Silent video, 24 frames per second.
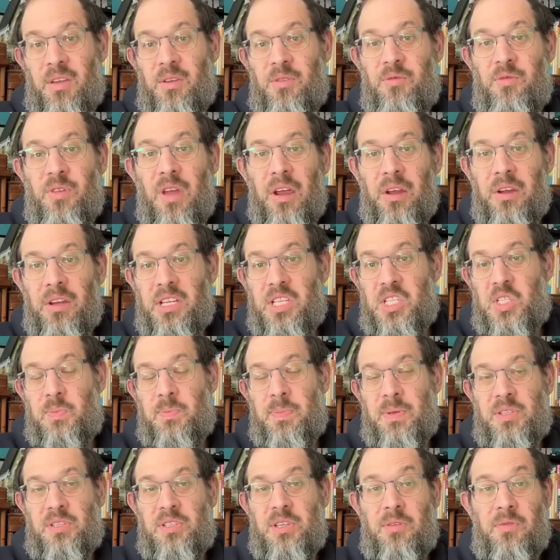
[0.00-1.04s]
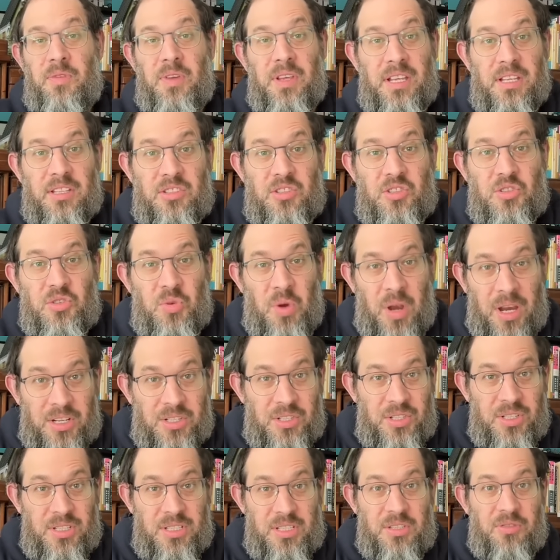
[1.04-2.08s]
very specific
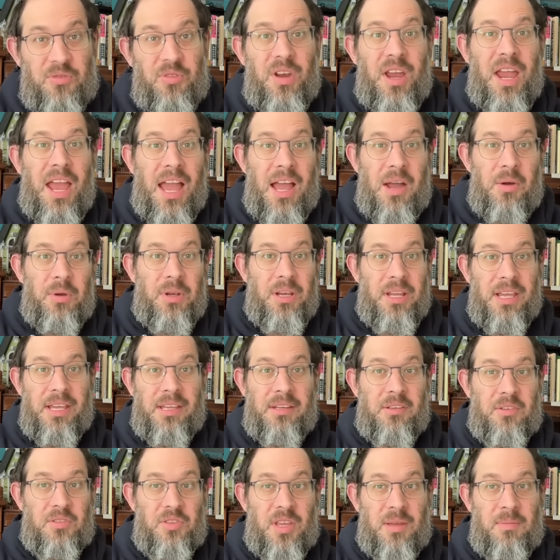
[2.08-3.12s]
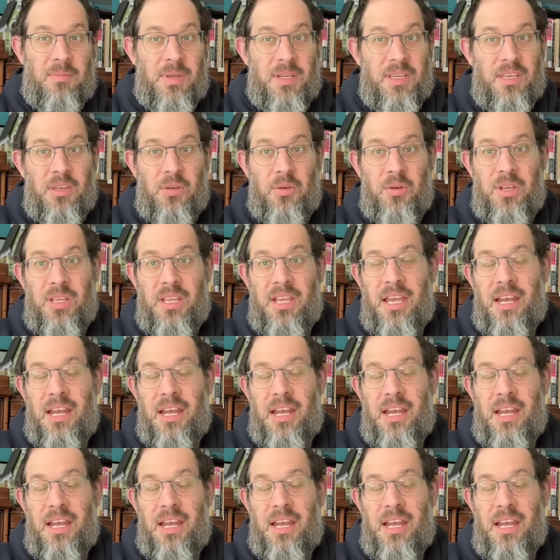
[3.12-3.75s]
instructions for how it handles ambiguity,